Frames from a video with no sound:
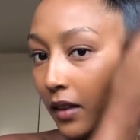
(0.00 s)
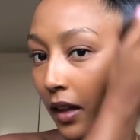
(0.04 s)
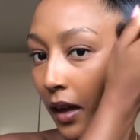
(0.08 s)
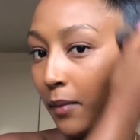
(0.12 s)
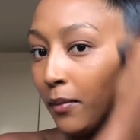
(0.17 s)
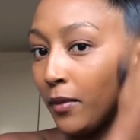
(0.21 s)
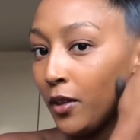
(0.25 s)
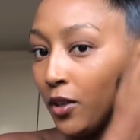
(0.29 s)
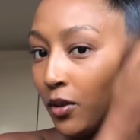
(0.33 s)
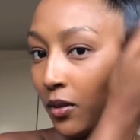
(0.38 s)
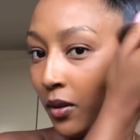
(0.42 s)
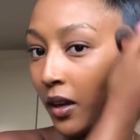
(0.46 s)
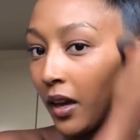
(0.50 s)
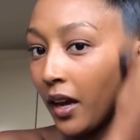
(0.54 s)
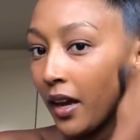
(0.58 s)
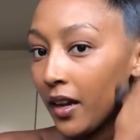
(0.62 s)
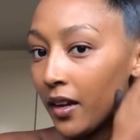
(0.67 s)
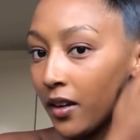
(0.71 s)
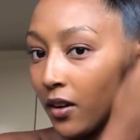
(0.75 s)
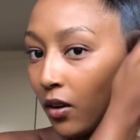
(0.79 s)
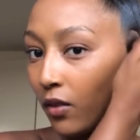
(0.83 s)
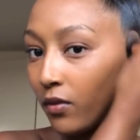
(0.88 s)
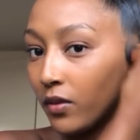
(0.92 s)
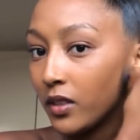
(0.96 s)
I mean, you
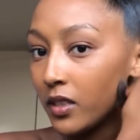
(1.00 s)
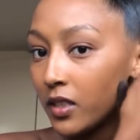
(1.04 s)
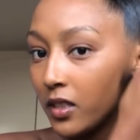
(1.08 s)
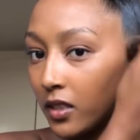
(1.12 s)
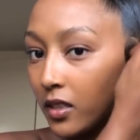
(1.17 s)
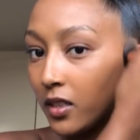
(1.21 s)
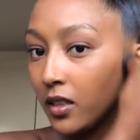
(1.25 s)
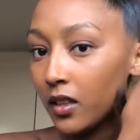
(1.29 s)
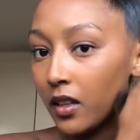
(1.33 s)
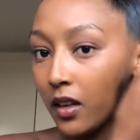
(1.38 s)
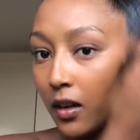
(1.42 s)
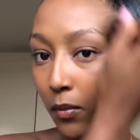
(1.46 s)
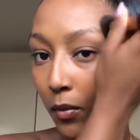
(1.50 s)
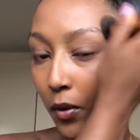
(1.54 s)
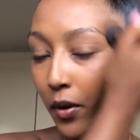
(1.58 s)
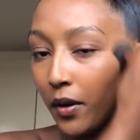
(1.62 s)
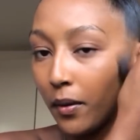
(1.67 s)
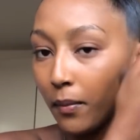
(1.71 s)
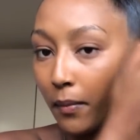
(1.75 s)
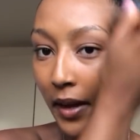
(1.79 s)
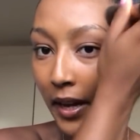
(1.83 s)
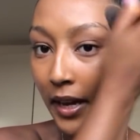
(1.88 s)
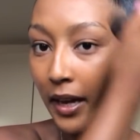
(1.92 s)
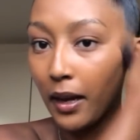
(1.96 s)
can obviously see that I'm
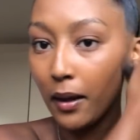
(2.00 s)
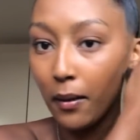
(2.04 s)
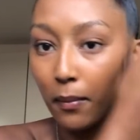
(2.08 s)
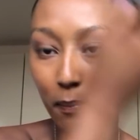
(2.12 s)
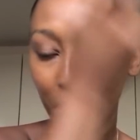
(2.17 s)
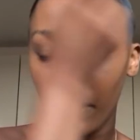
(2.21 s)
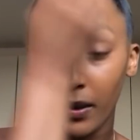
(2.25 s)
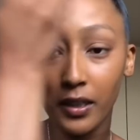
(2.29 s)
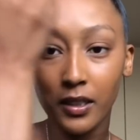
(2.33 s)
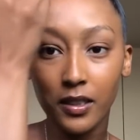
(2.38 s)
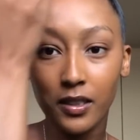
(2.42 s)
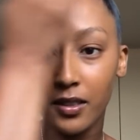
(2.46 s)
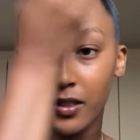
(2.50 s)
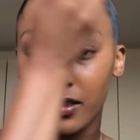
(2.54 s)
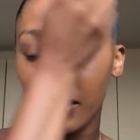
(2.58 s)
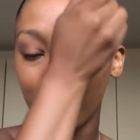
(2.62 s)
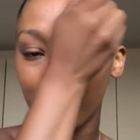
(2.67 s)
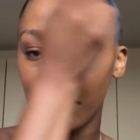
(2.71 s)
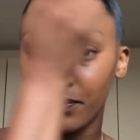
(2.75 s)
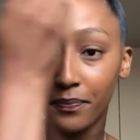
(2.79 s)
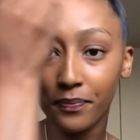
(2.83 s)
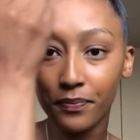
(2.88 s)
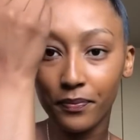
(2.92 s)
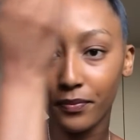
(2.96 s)
wearing makeup, but
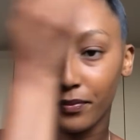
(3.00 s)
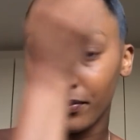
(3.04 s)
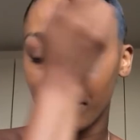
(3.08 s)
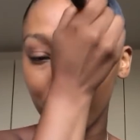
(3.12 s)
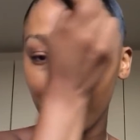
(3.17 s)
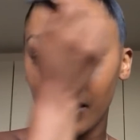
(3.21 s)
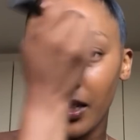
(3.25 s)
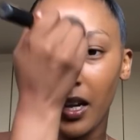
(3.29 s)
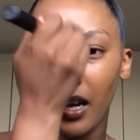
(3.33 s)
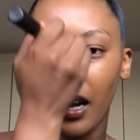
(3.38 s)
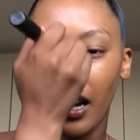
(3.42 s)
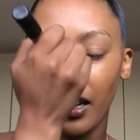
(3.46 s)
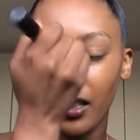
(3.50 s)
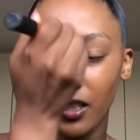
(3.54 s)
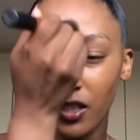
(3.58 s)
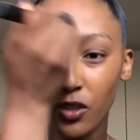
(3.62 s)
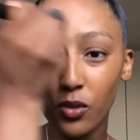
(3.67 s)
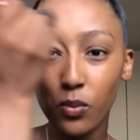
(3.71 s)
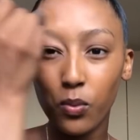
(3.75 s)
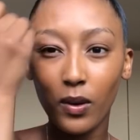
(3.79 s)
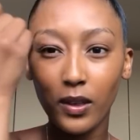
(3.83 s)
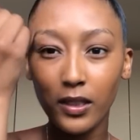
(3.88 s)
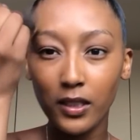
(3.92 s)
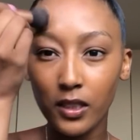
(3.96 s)
yeah, I
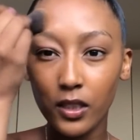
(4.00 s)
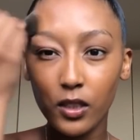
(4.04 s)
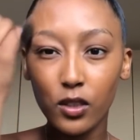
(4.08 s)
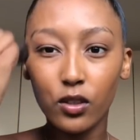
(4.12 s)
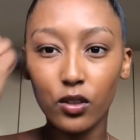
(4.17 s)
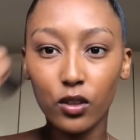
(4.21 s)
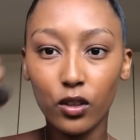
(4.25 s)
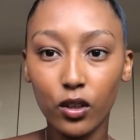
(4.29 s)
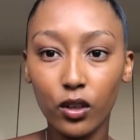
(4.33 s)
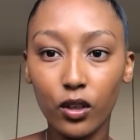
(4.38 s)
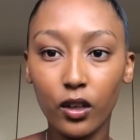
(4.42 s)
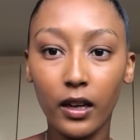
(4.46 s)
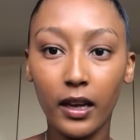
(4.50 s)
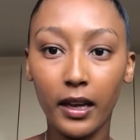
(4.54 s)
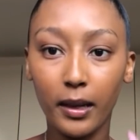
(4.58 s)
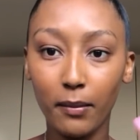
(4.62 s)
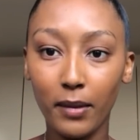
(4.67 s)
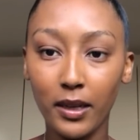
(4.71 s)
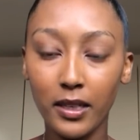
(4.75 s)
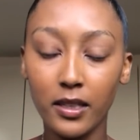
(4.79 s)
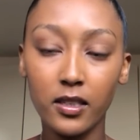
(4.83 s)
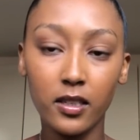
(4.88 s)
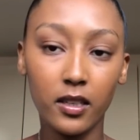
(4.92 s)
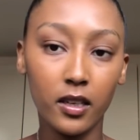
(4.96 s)
just want it to look like
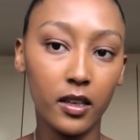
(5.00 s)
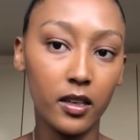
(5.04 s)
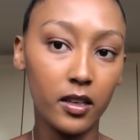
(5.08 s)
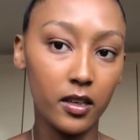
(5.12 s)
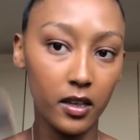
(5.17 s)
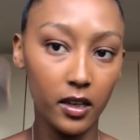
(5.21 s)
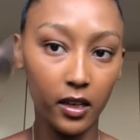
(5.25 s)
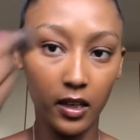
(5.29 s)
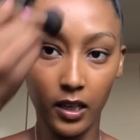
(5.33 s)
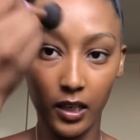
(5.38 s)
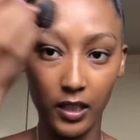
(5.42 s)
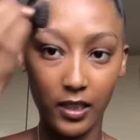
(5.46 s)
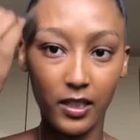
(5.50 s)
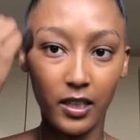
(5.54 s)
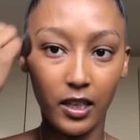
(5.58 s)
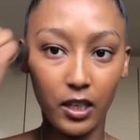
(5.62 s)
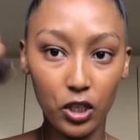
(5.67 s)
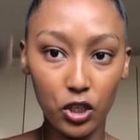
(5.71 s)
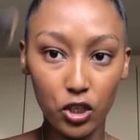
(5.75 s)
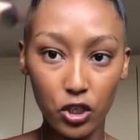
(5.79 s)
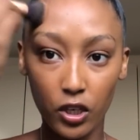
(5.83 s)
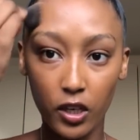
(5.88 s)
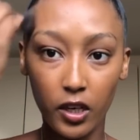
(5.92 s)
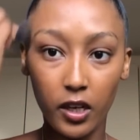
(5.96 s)
my skin
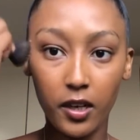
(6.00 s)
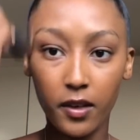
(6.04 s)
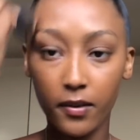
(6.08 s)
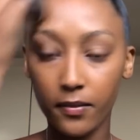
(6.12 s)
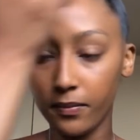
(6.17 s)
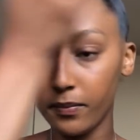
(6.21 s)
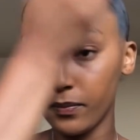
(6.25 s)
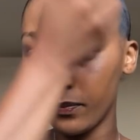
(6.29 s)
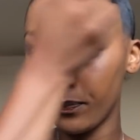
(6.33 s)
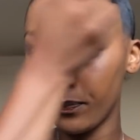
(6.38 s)
essentially.